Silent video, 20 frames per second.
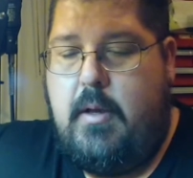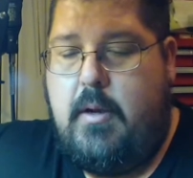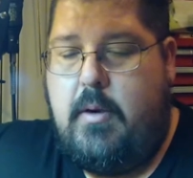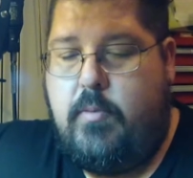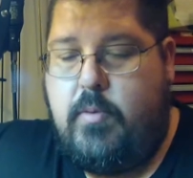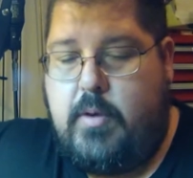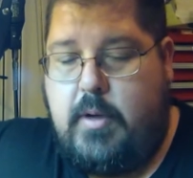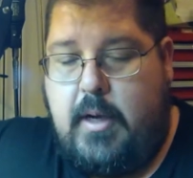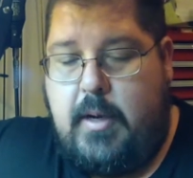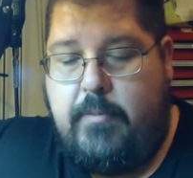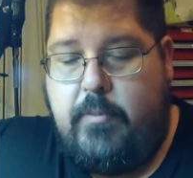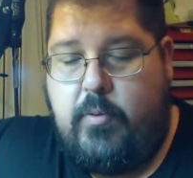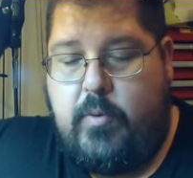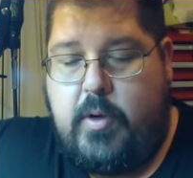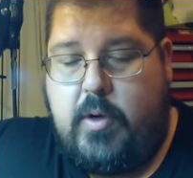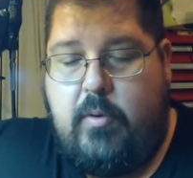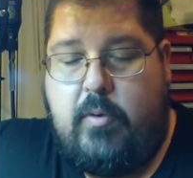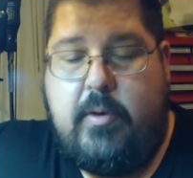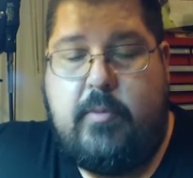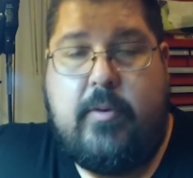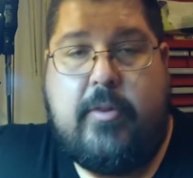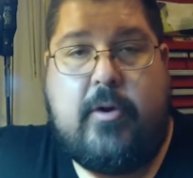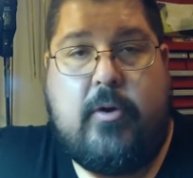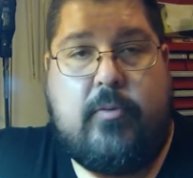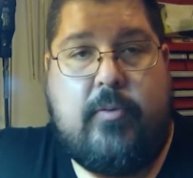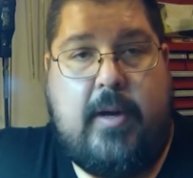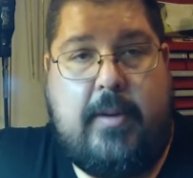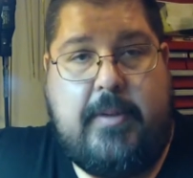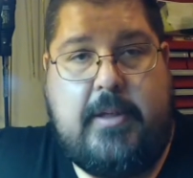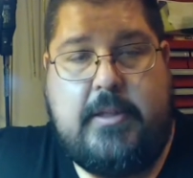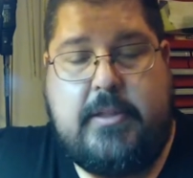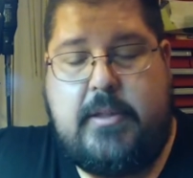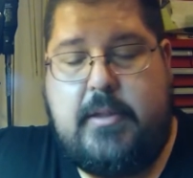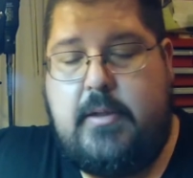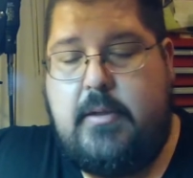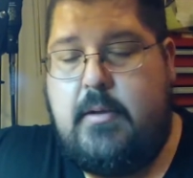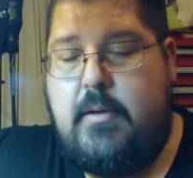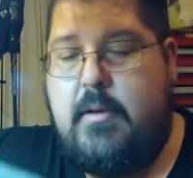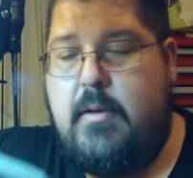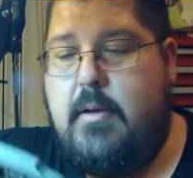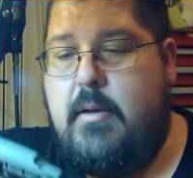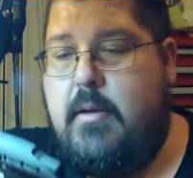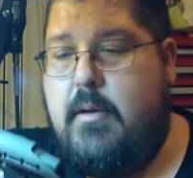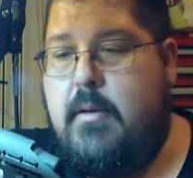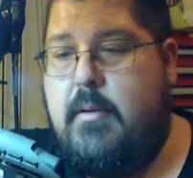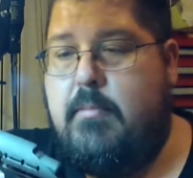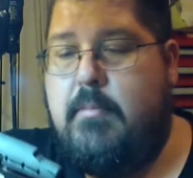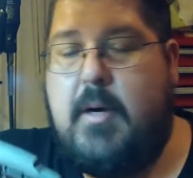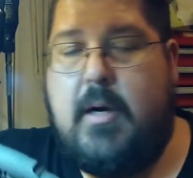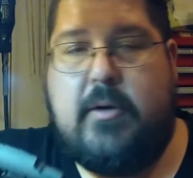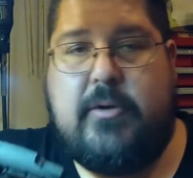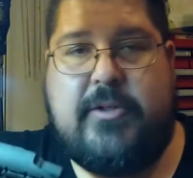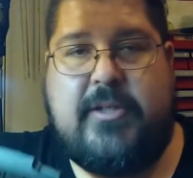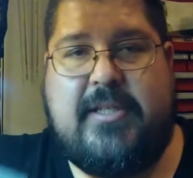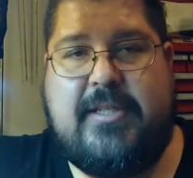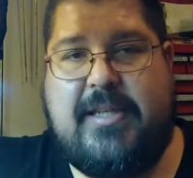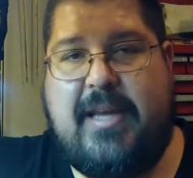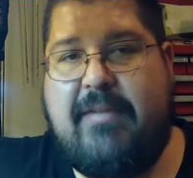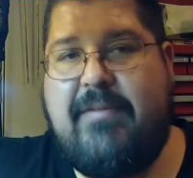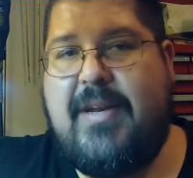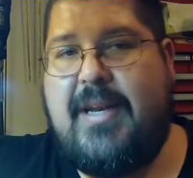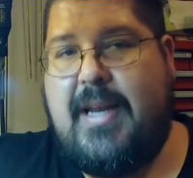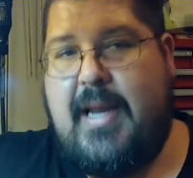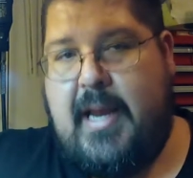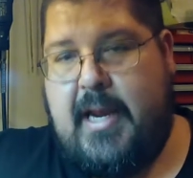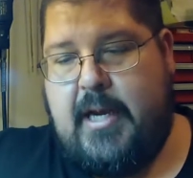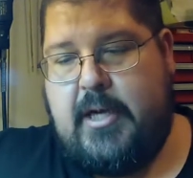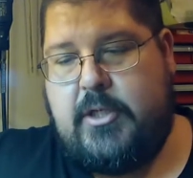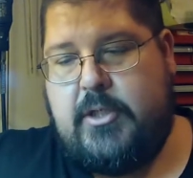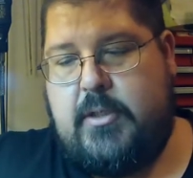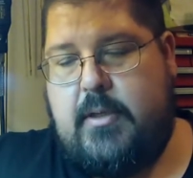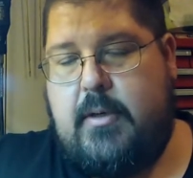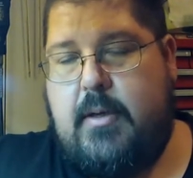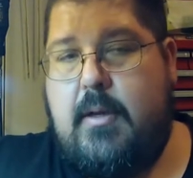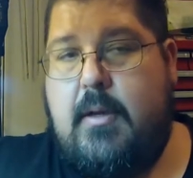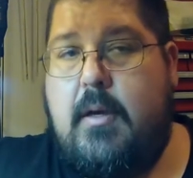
we're going with a Remington Model 7 action.